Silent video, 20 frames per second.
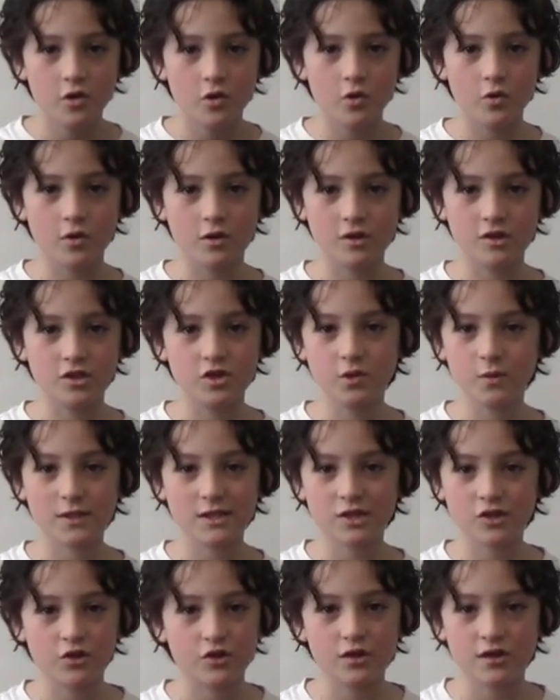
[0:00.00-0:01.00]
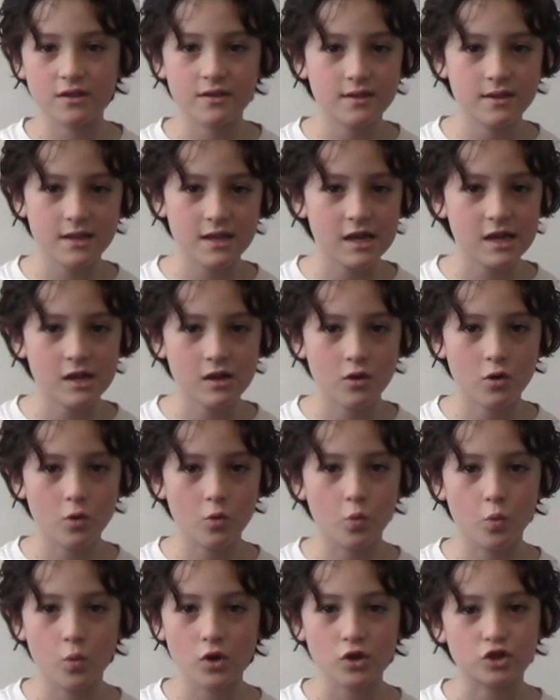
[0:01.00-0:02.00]
or do a certain thing
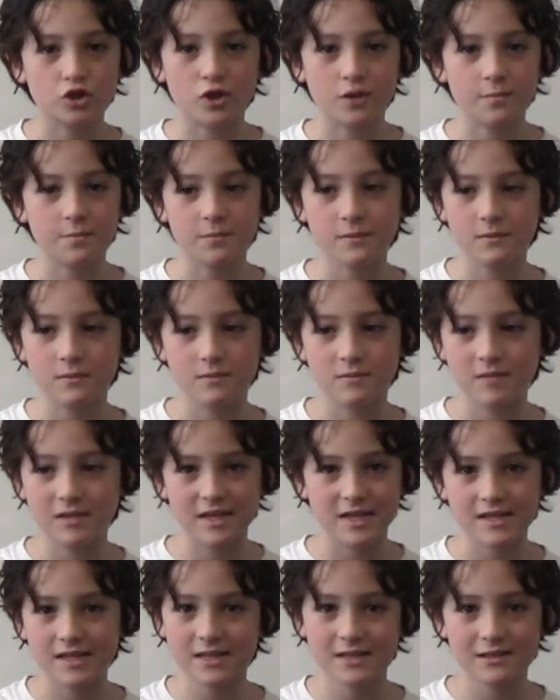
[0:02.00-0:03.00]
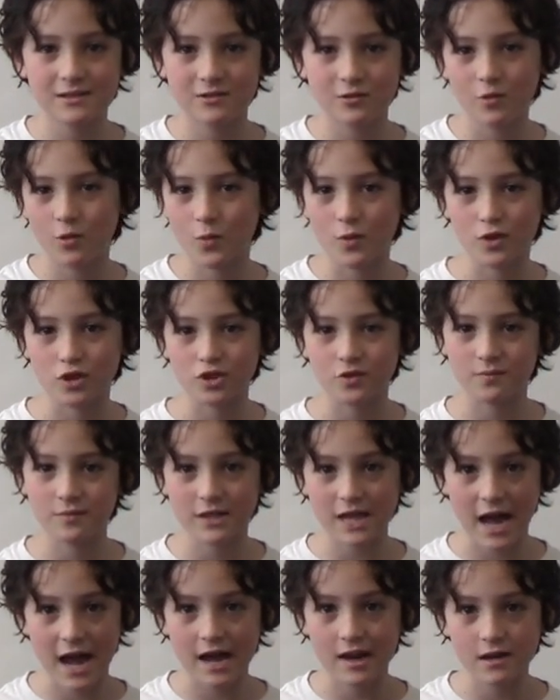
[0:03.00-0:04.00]
or worship this or worship
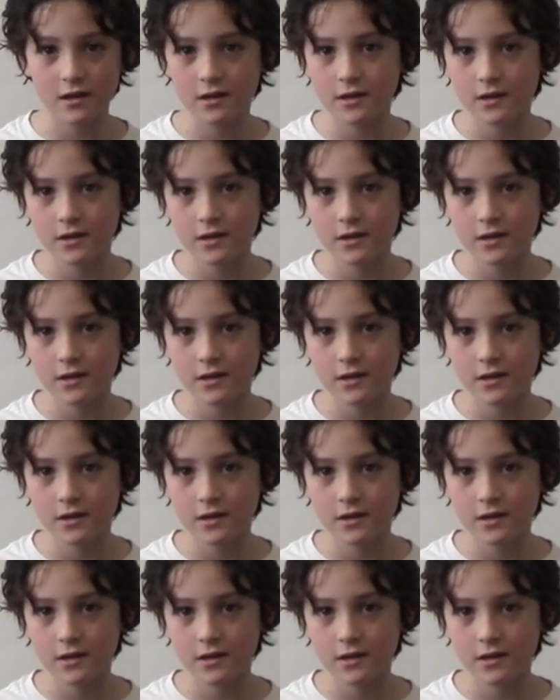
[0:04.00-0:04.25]
that.